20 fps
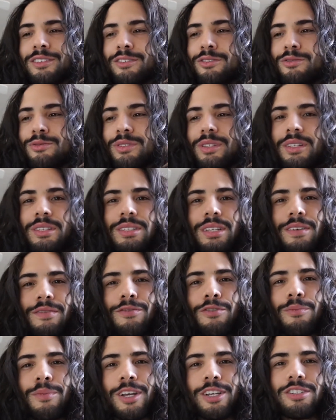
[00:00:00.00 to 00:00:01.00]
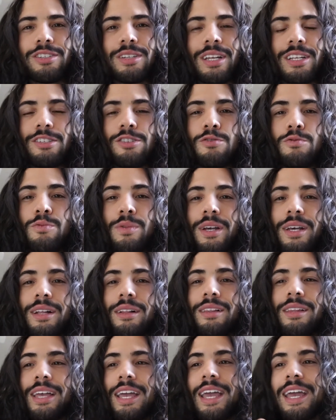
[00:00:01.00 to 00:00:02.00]
Use this information as you
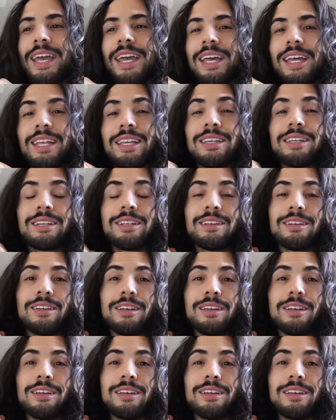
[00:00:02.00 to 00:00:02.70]
will, and